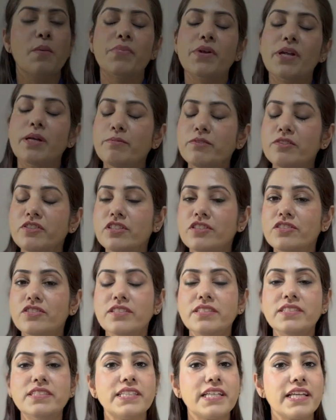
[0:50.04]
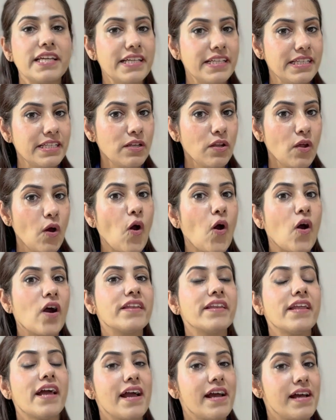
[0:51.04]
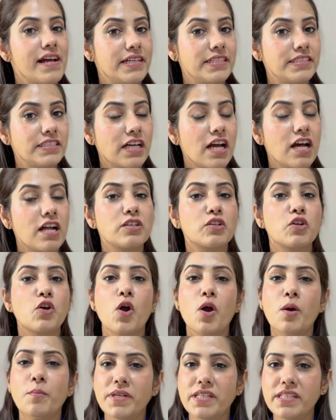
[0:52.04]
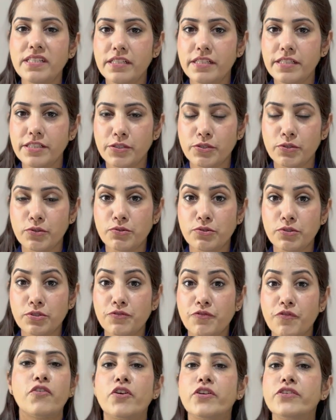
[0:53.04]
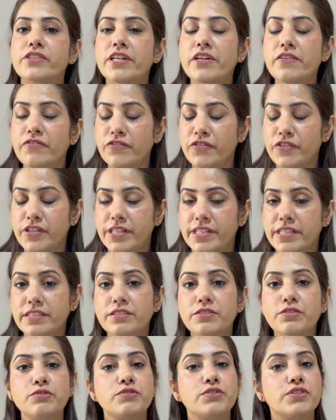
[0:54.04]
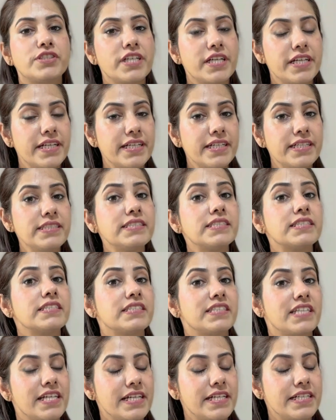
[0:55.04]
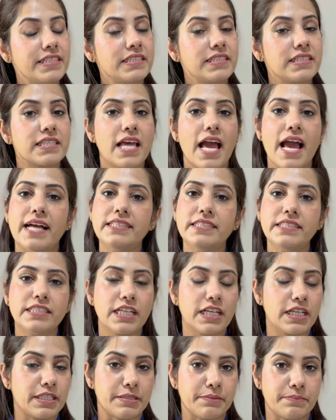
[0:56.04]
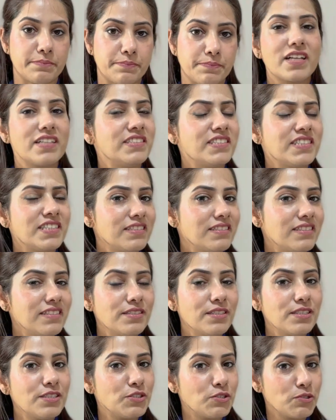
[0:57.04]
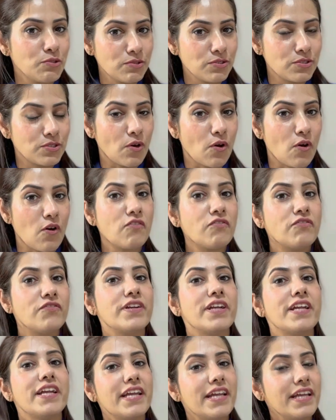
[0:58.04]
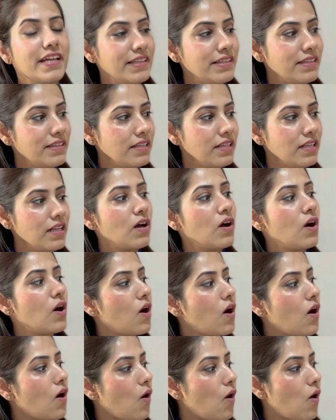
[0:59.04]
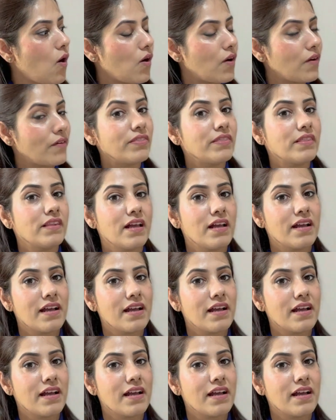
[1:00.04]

Prepositions in, on, at are commonly used for referring to days, dates and time. Consider the use of in, on,